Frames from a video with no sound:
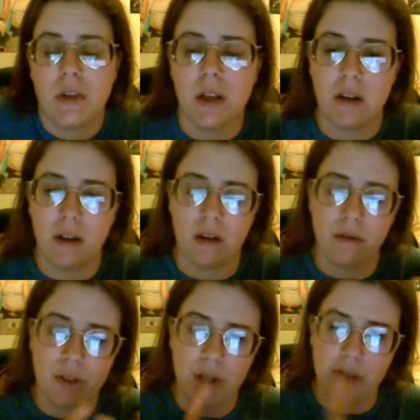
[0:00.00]
you know,
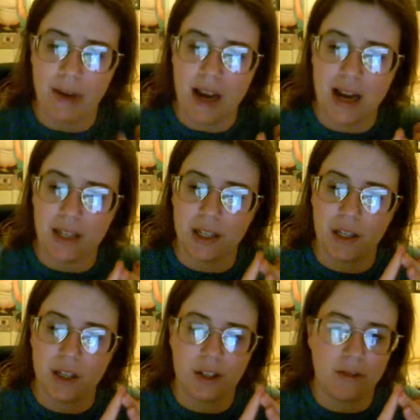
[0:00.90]

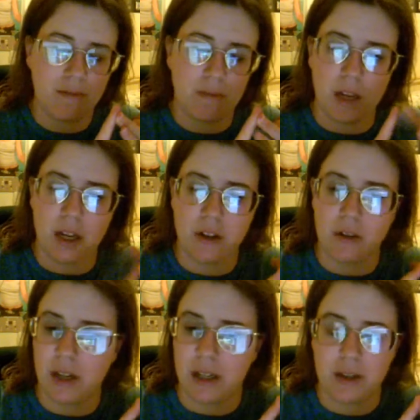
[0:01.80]
CBS, he could
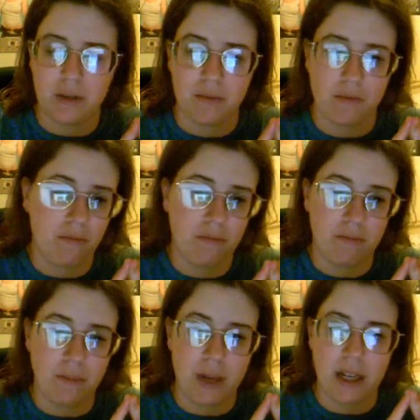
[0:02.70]
do, like,
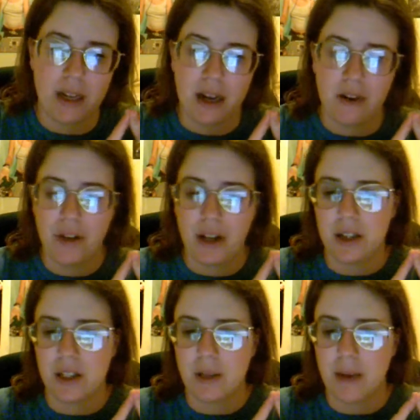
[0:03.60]
be NFL
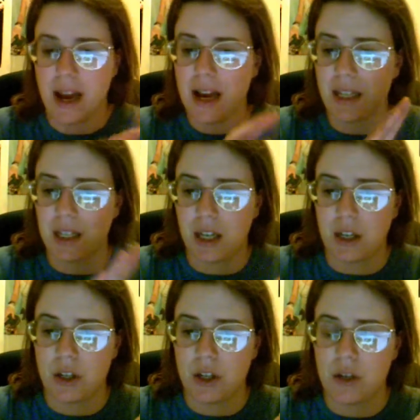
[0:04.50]
on CBS, he
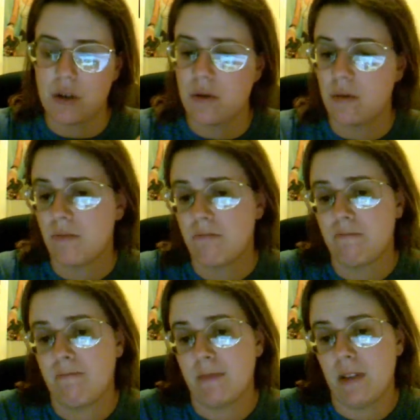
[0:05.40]
could do
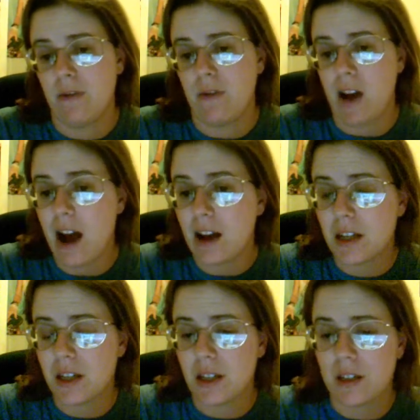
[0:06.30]

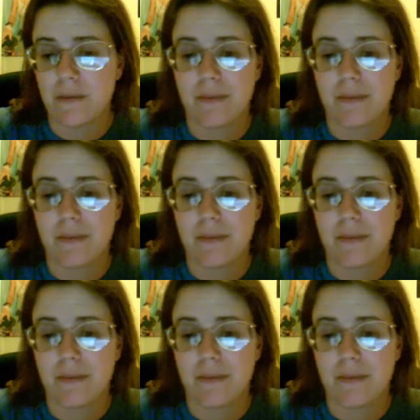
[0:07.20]
Fox,